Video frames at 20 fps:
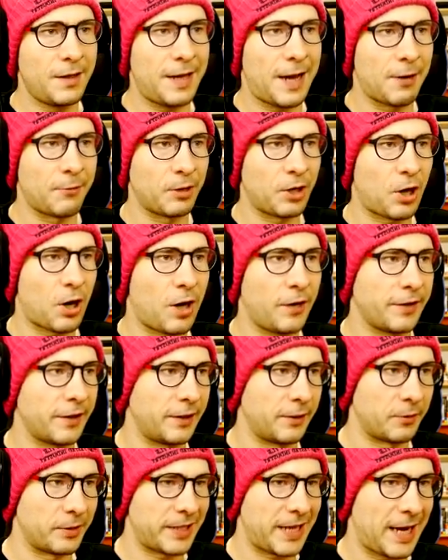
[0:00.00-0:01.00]
Yeah, I recall
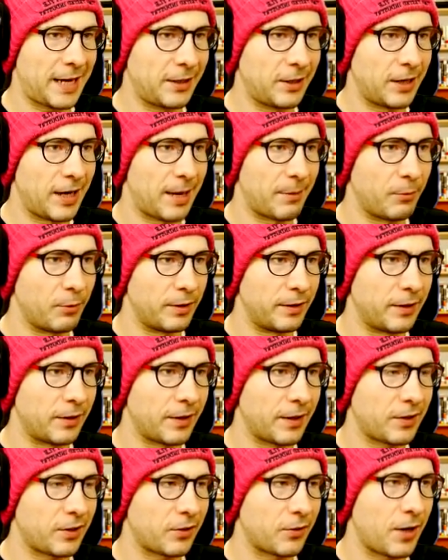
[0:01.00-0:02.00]
that there was handgun ammo in
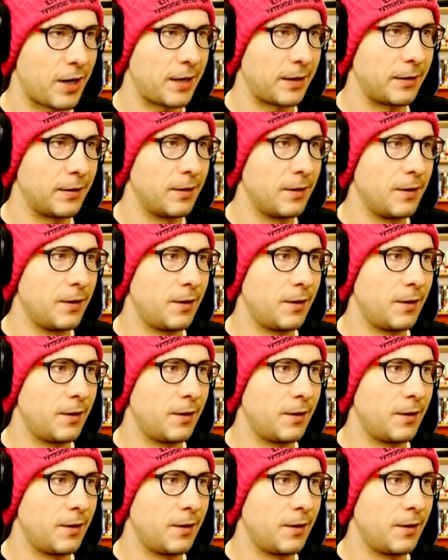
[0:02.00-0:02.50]
there. That's great.